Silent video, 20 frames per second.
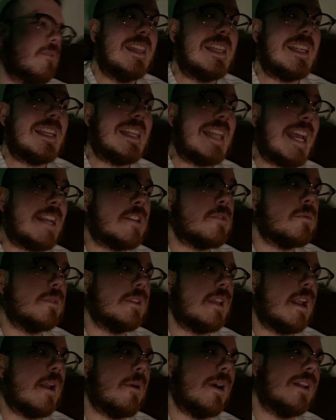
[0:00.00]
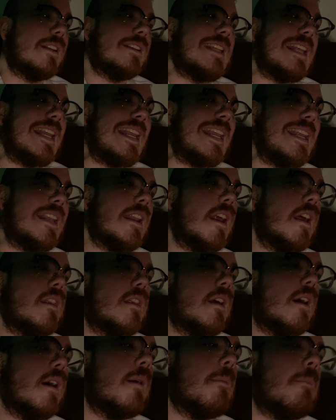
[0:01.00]
The next one that I watched in
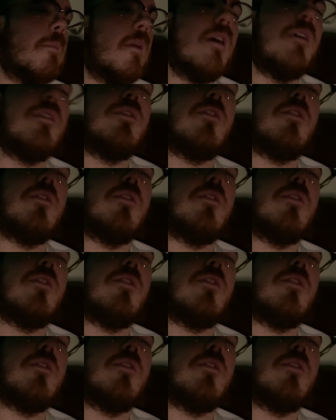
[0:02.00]
the month